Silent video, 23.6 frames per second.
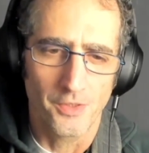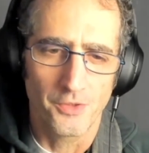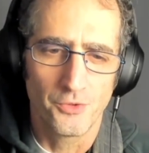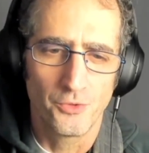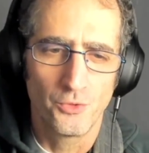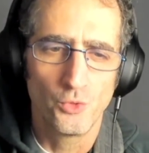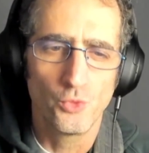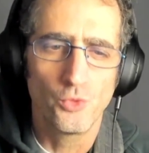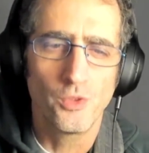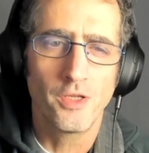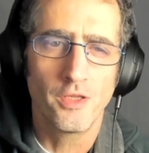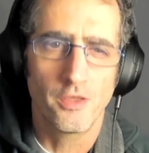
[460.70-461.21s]

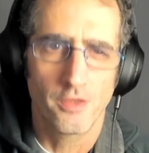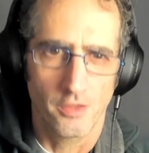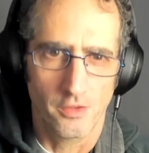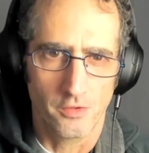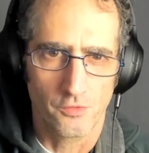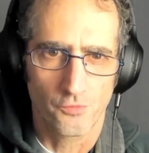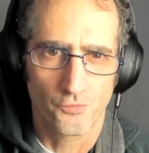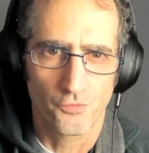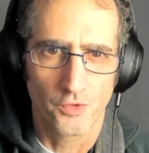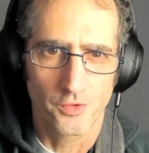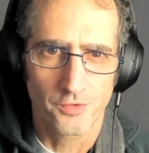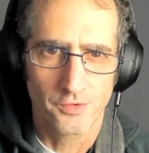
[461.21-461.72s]
doing
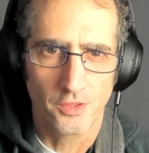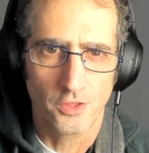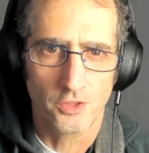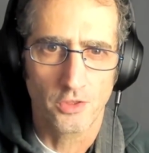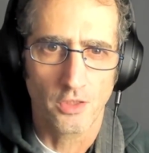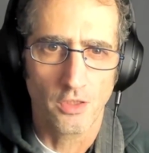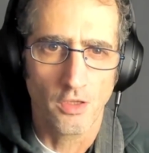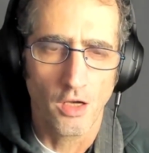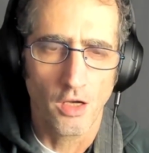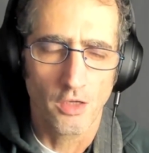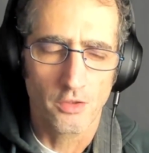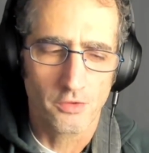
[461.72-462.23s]
this for such
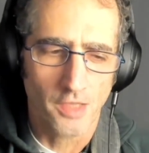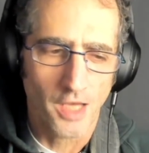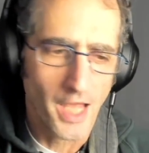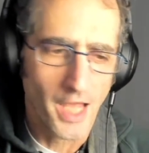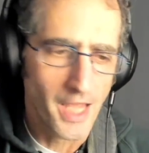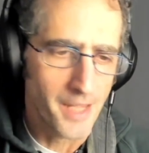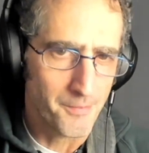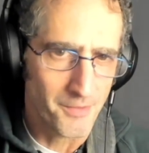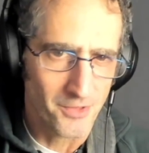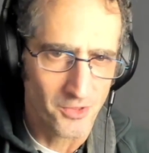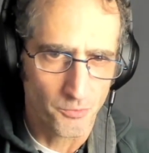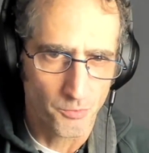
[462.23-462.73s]
a long
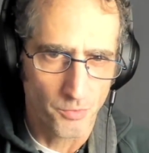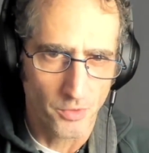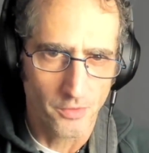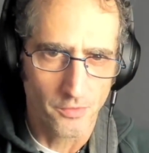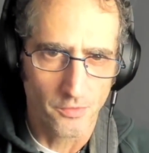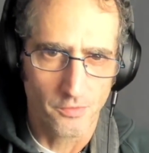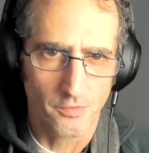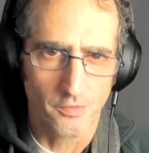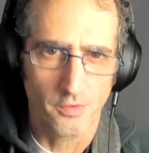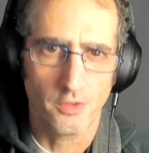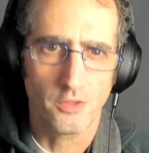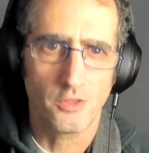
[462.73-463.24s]
time has been
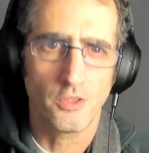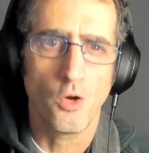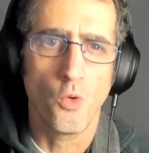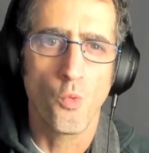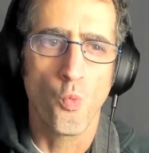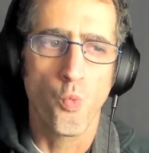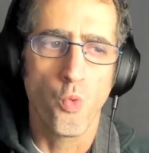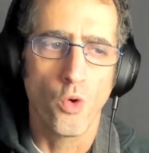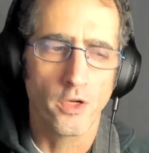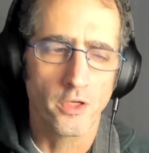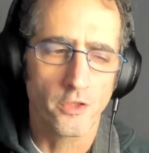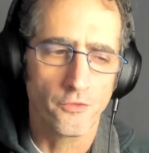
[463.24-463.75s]
such a
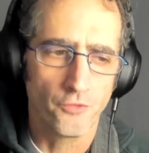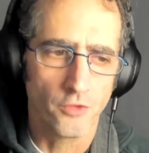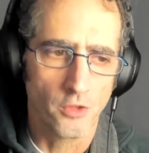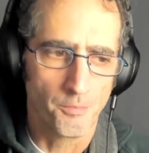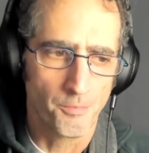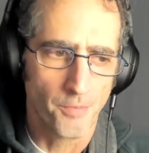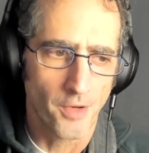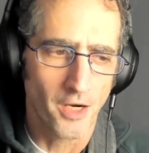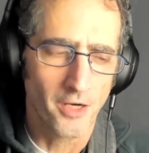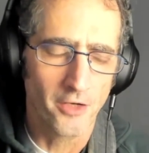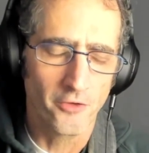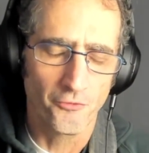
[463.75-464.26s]
wonderful
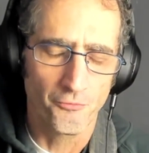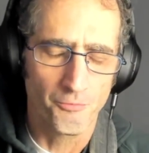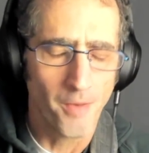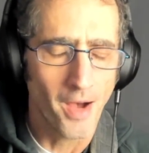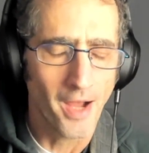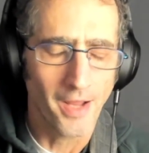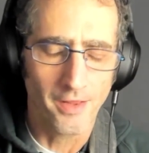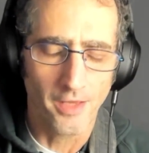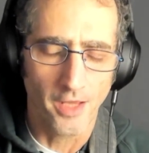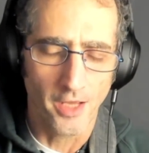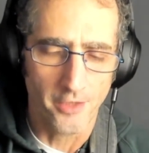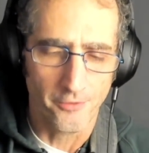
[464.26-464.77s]
part of
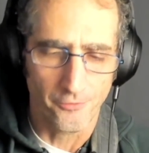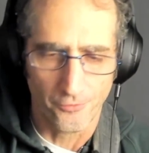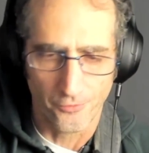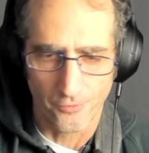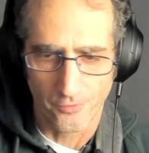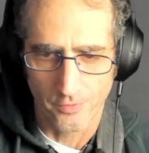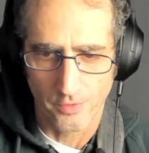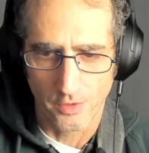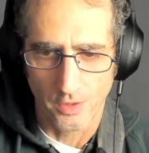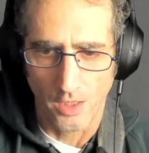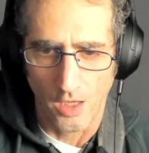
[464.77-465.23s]
my life,